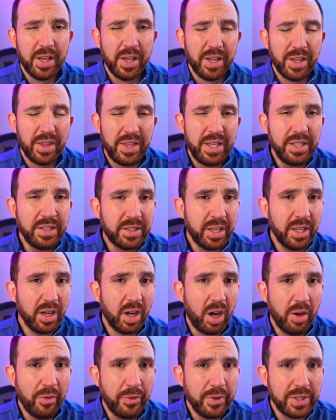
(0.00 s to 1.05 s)
these can
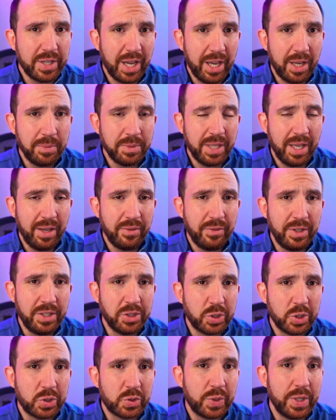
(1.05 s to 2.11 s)
oftentimes have
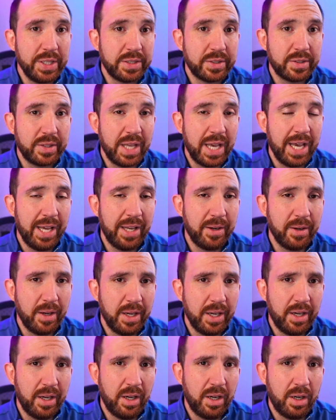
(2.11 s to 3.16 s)
interest rates that
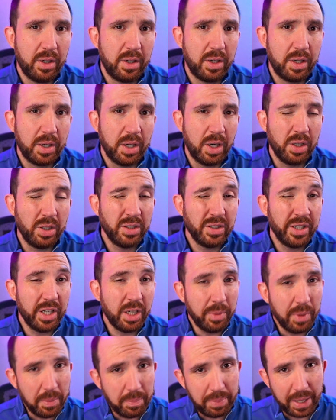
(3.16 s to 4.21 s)
are a
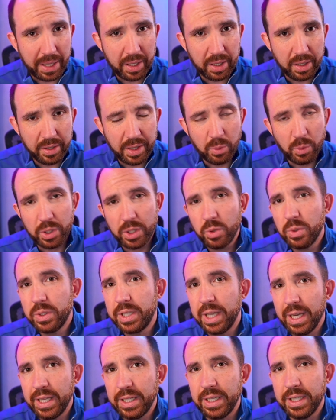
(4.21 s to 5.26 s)
little bit better than what you would
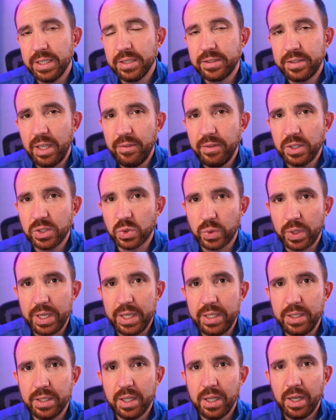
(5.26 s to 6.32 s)
get in a savings
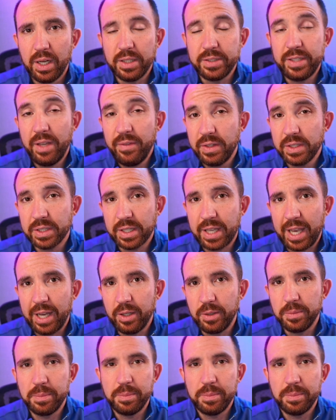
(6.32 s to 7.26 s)
account,